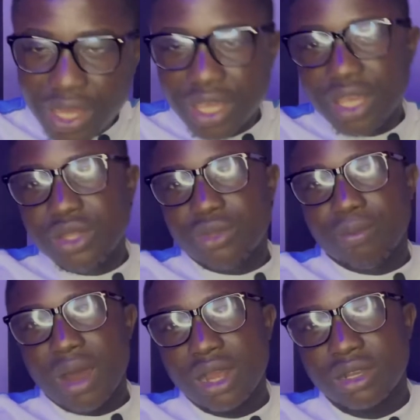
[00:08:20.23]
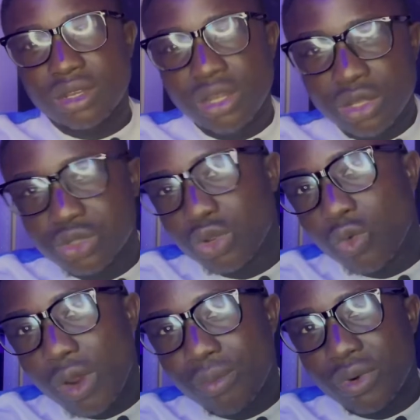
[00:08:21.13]
feed back to your
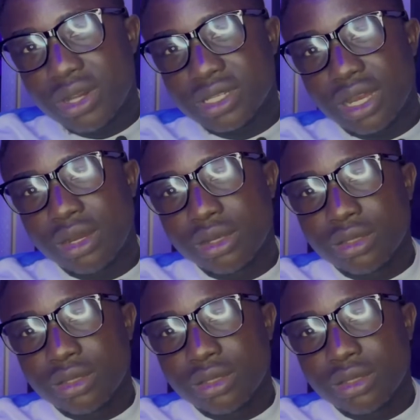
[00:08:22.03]
web browser